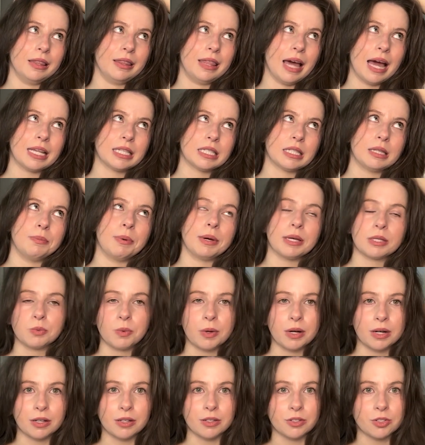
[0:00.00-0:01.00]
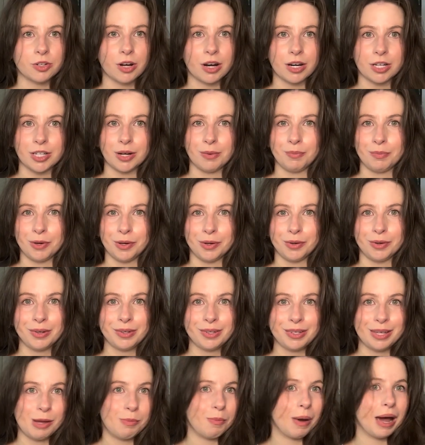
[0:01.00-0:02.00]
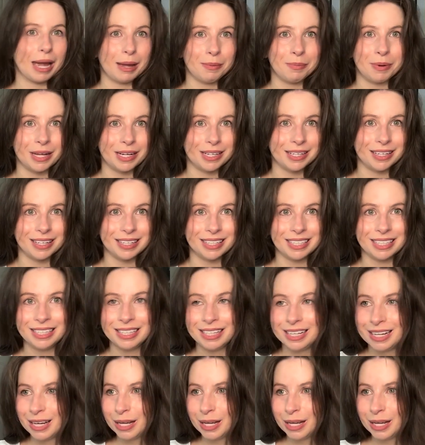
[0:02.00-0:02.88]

that's the best way to use dry shampoo, in my opinion.